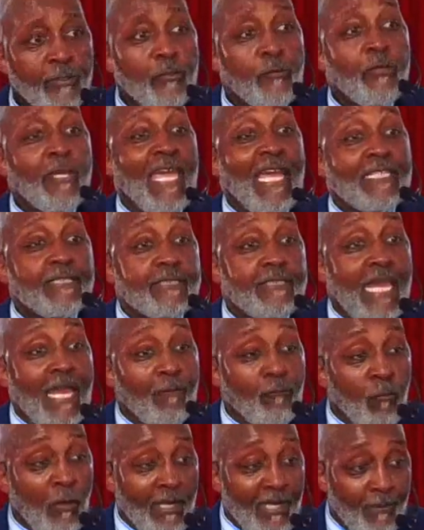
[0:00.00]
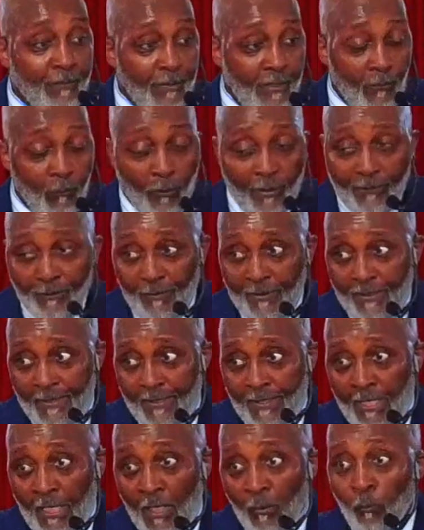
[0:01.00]
you catch that, run up here with me.
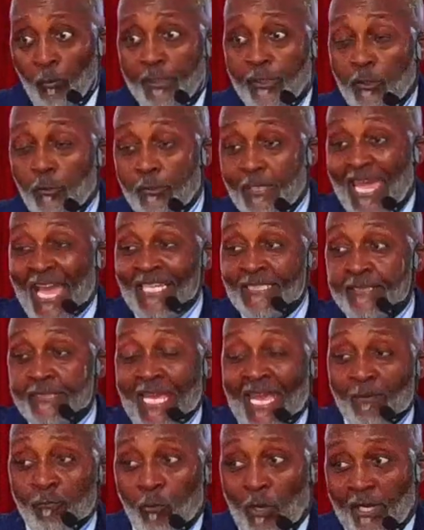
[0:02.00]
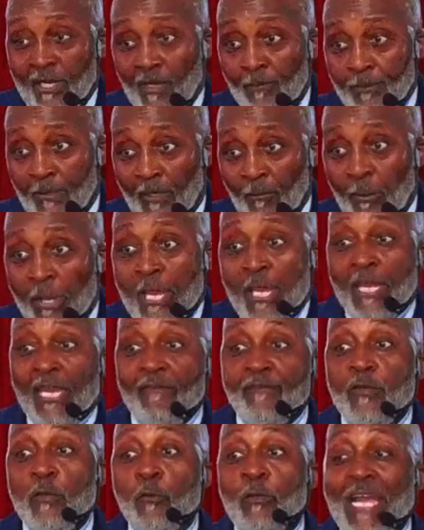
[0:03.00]
When you catch that, run up here.
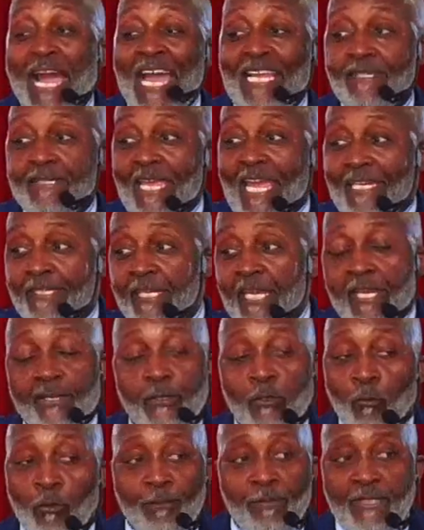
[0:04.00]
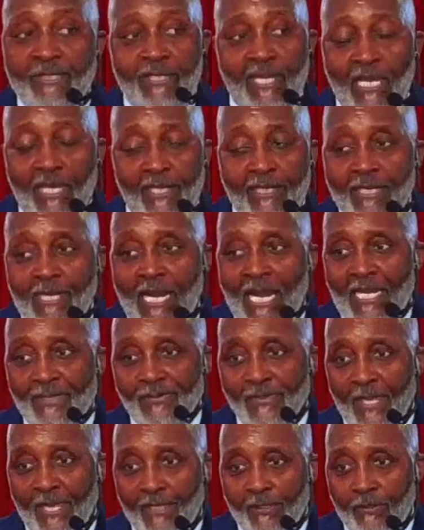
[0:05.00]
If you got that, then you will be telling
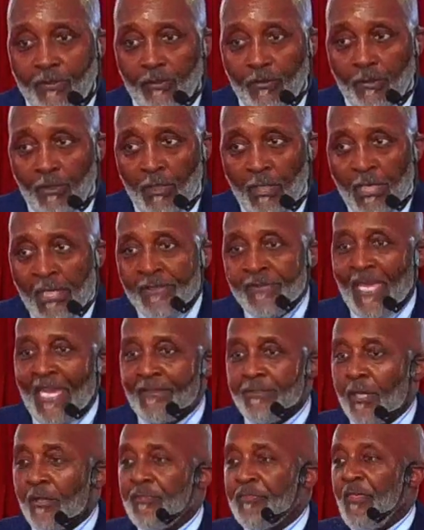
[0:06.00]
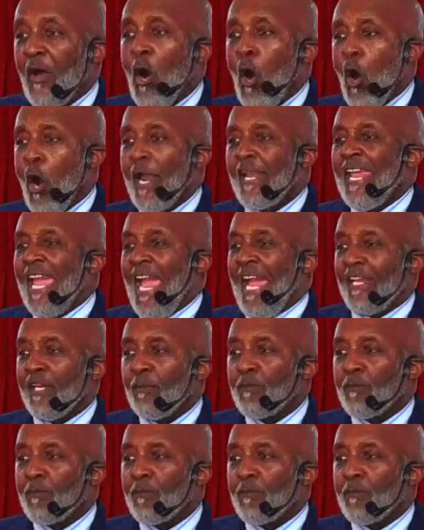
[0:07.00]
God's name. That the thorn had a